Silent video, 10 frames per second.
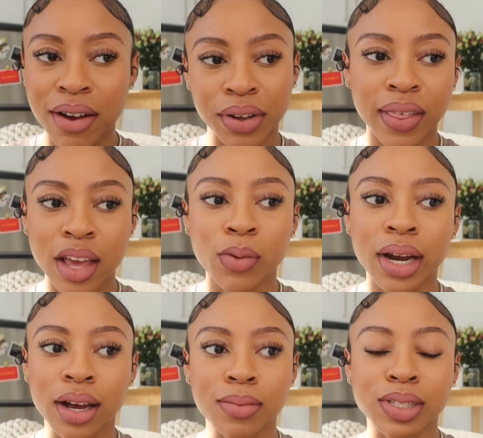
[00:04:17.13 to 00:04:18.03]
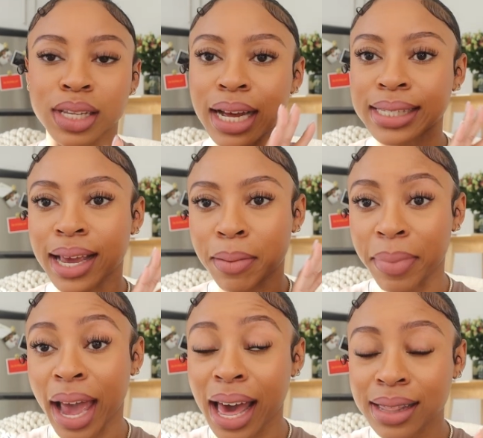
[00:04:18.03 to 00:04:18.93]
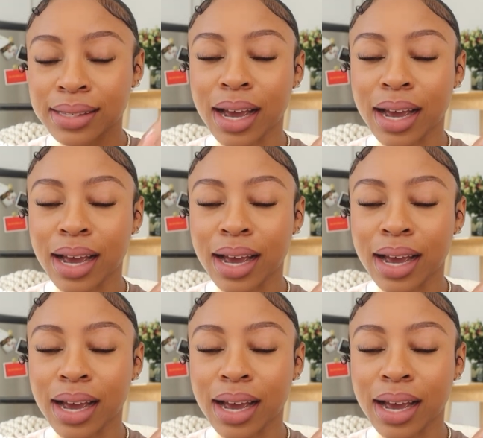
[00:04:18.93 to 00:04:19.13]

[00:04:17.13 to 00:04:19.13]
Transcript: everything when it comes to like taking baths,